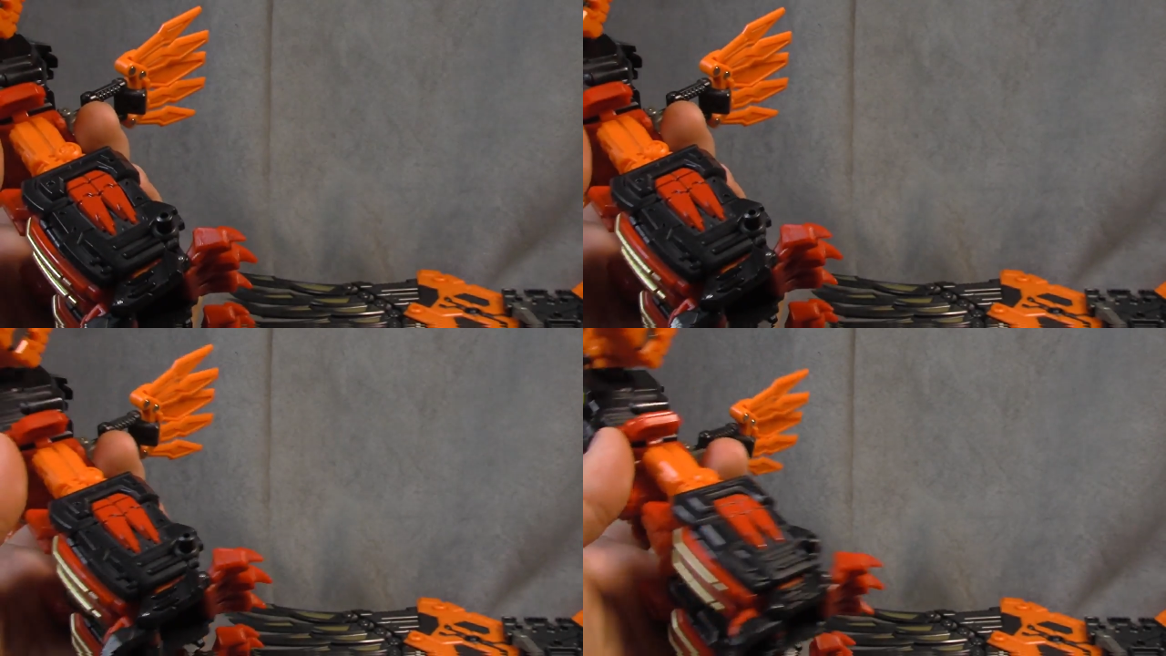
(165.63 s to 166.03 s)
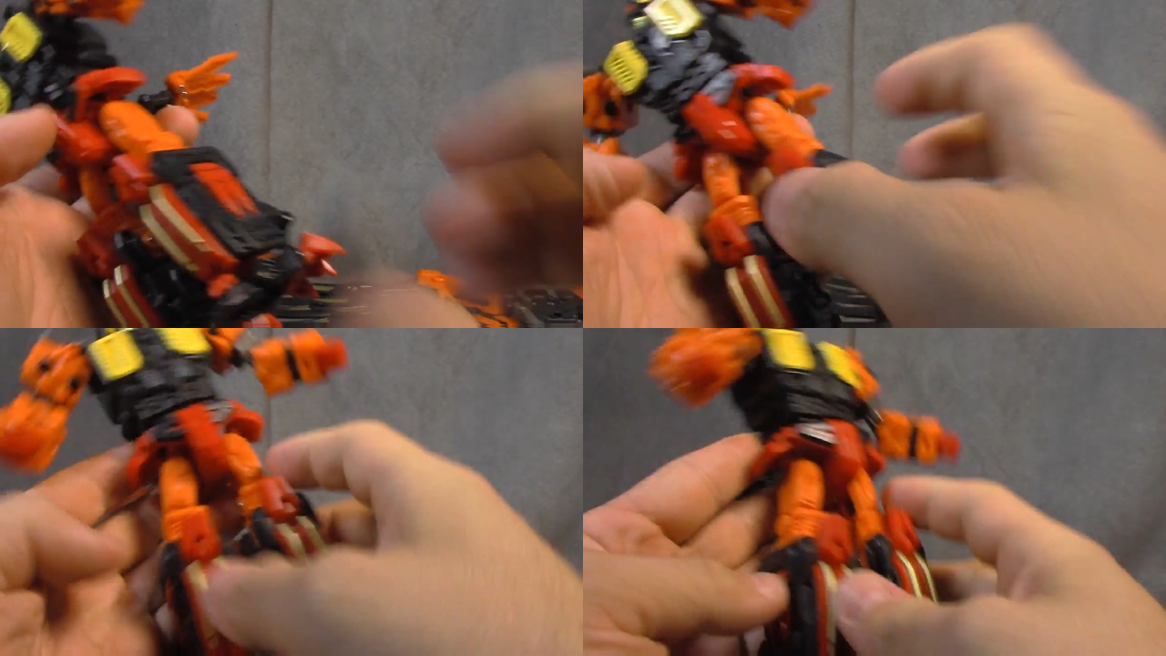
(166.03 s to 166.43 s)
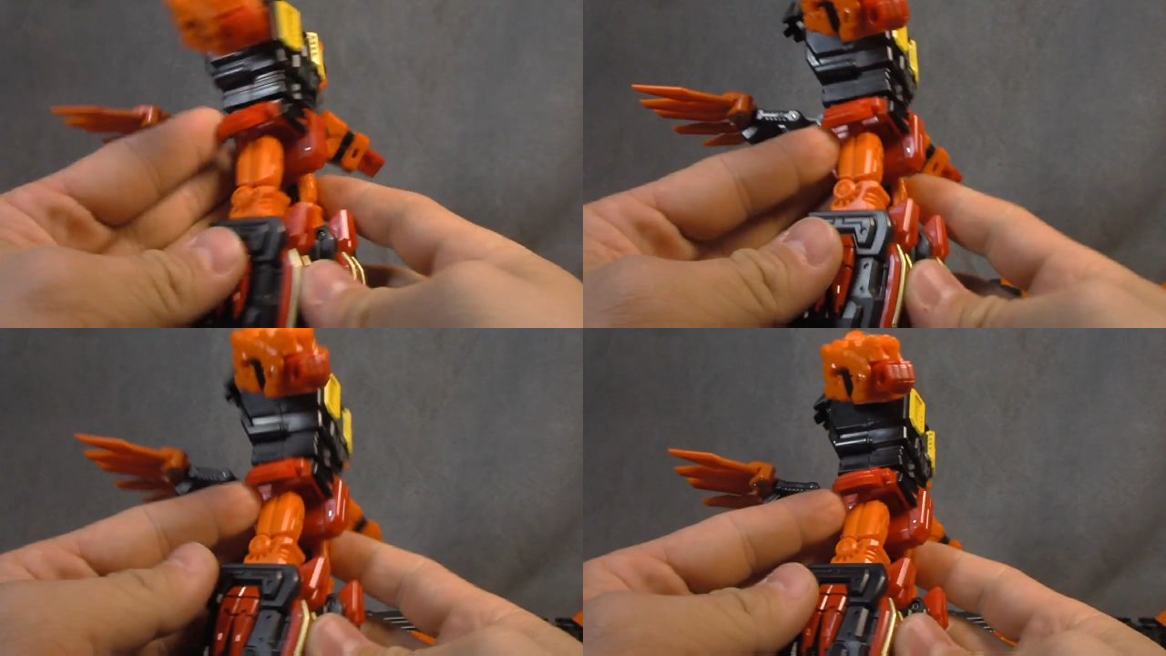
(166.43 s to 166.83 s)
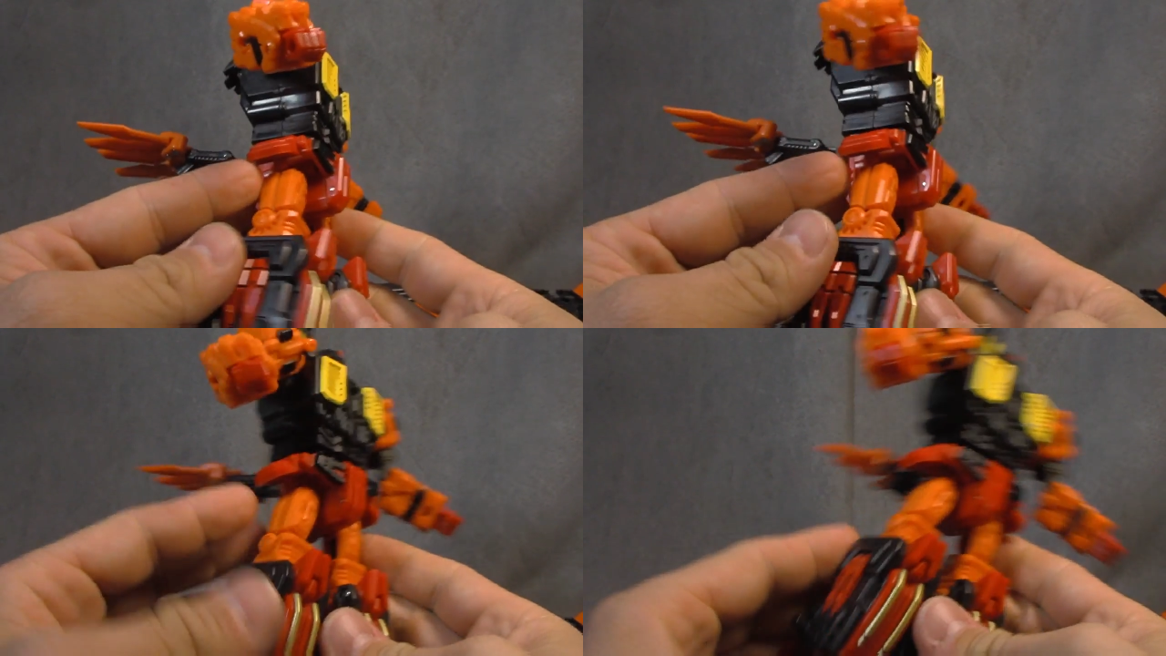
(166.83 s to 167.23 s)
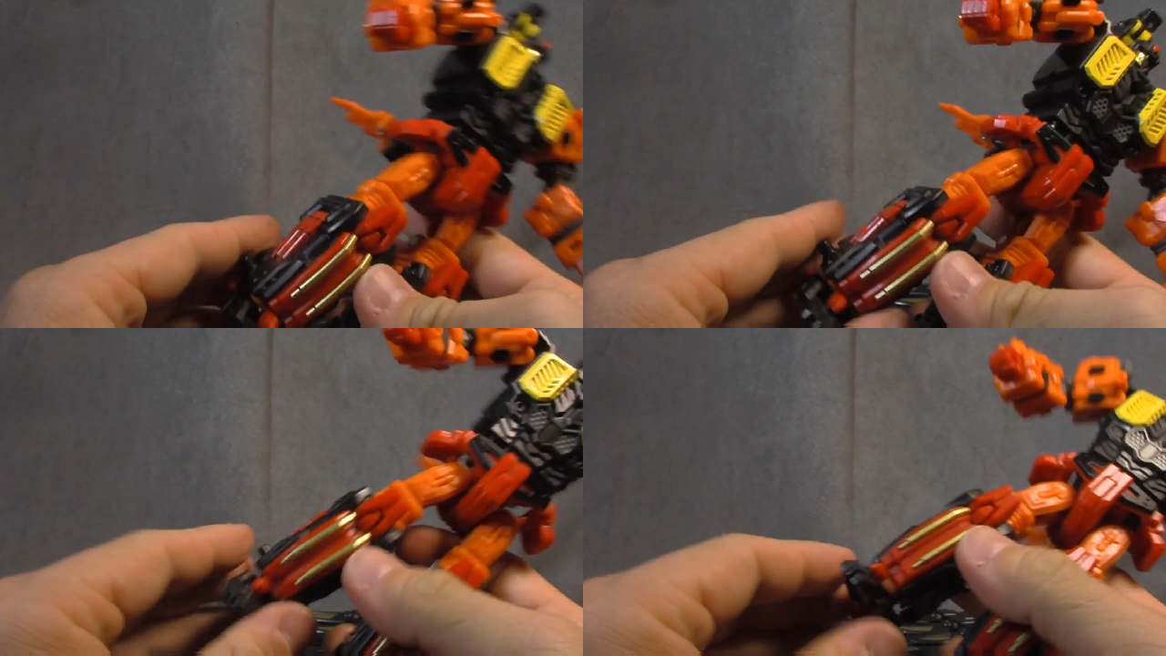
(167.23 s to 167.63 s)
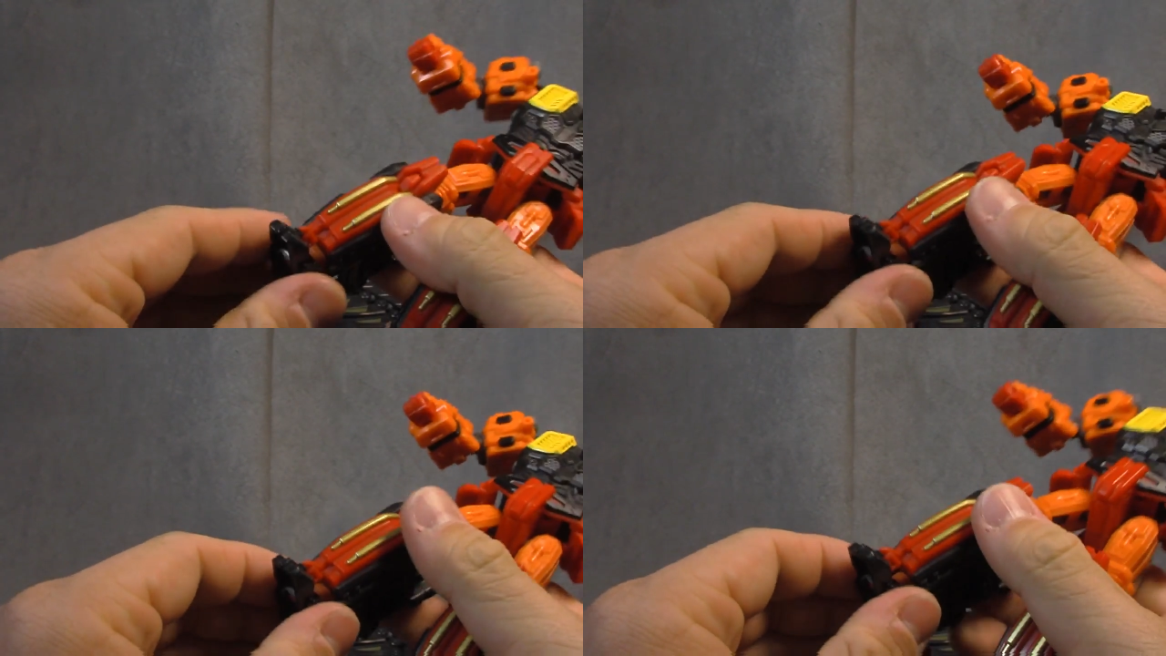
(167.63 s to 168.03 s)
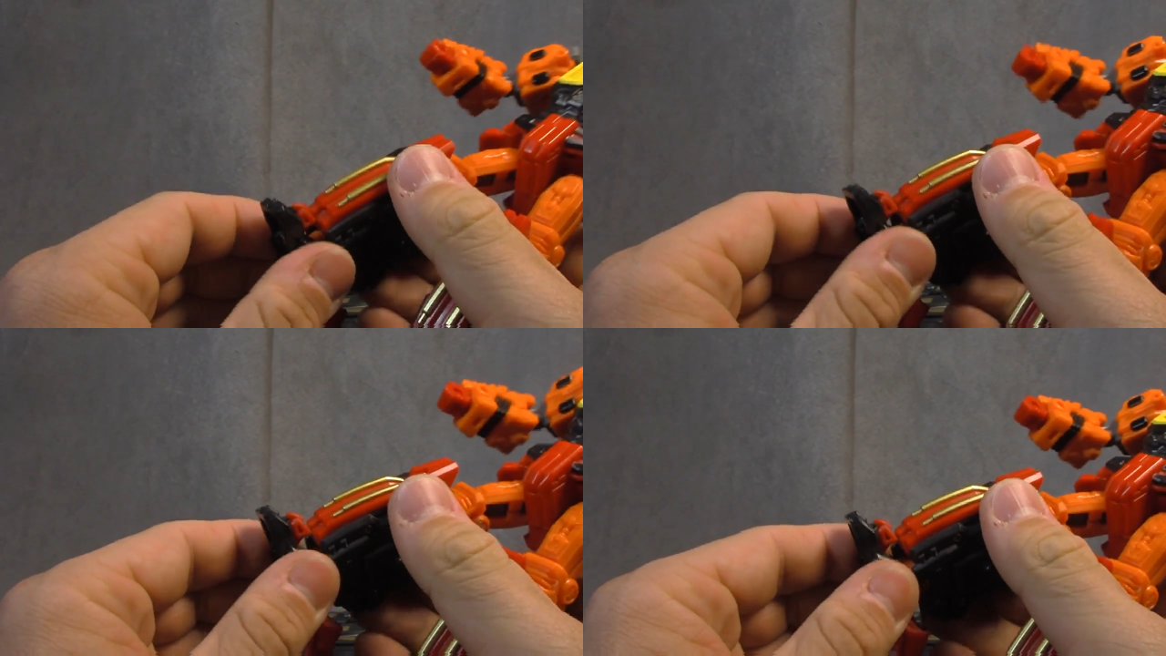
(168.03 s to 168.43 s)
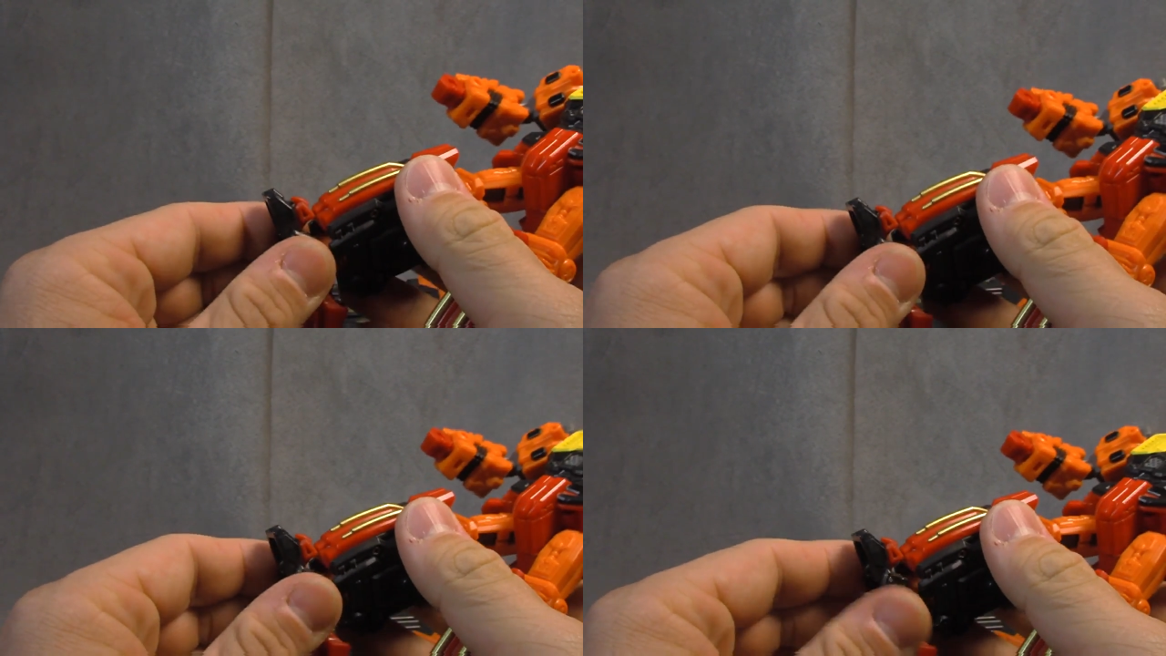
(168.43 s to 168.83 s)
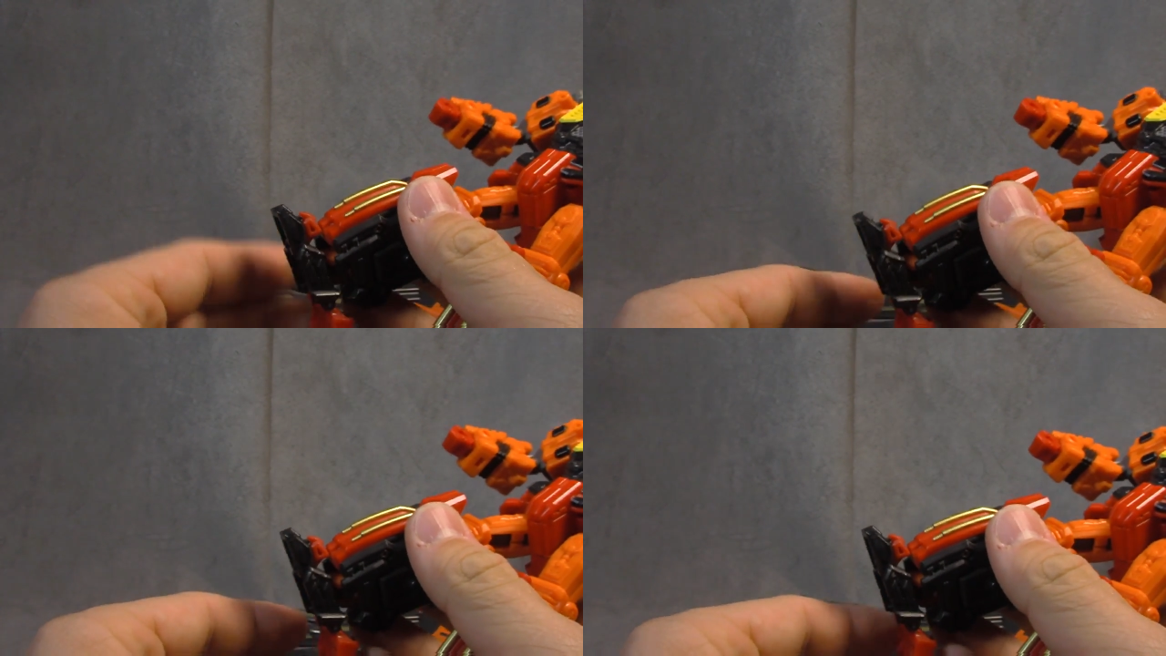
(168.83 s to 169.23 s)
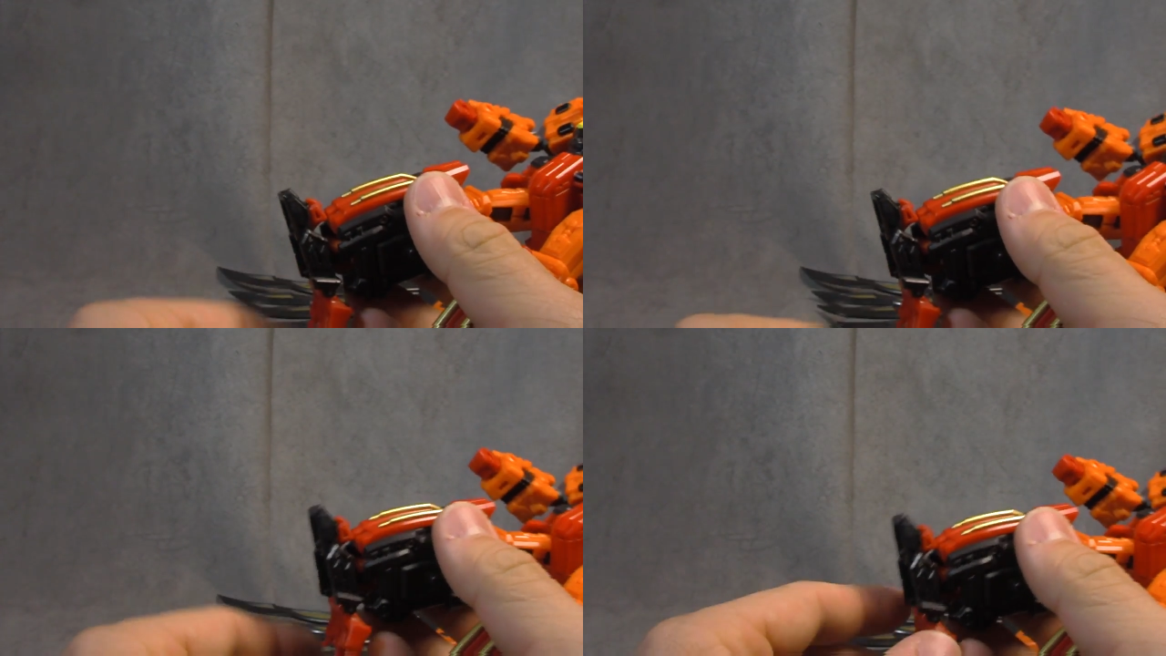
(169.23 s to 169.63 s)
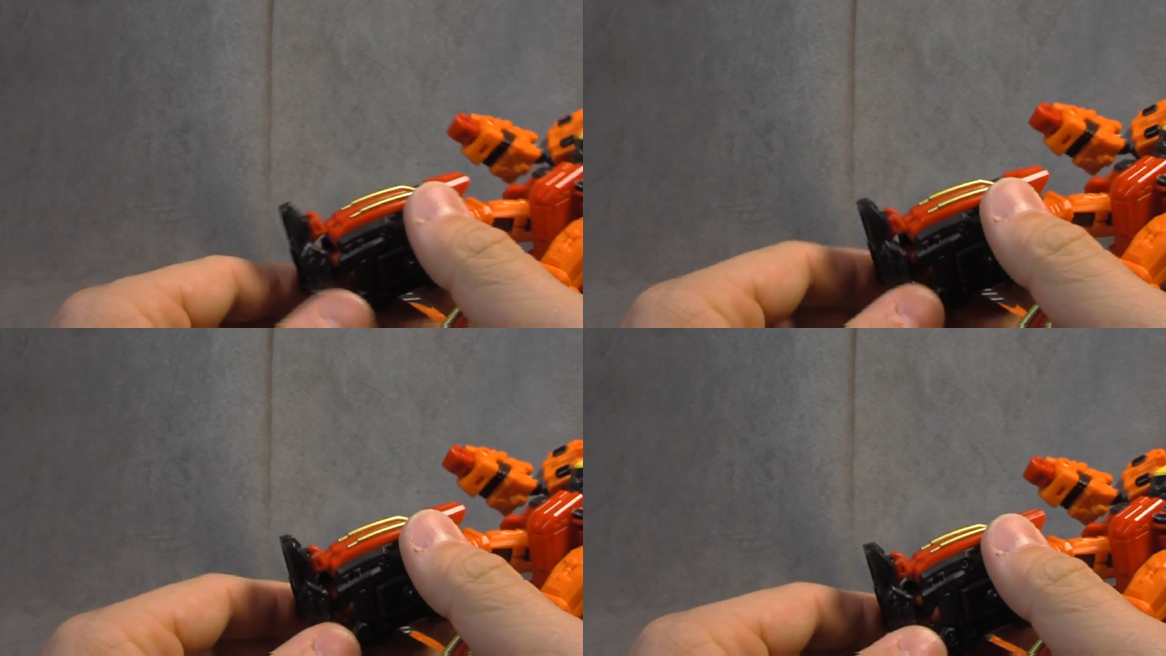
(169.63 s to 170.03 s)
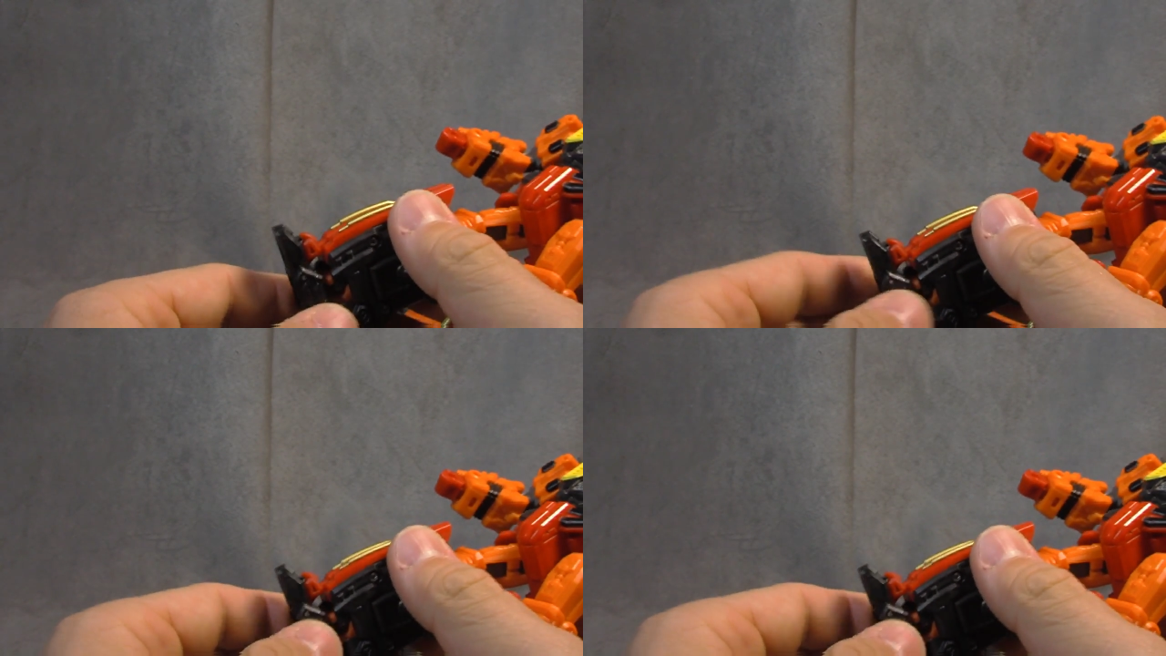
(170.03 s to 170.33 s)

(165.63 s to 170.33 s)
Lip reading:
Nobody's mouth can be seen.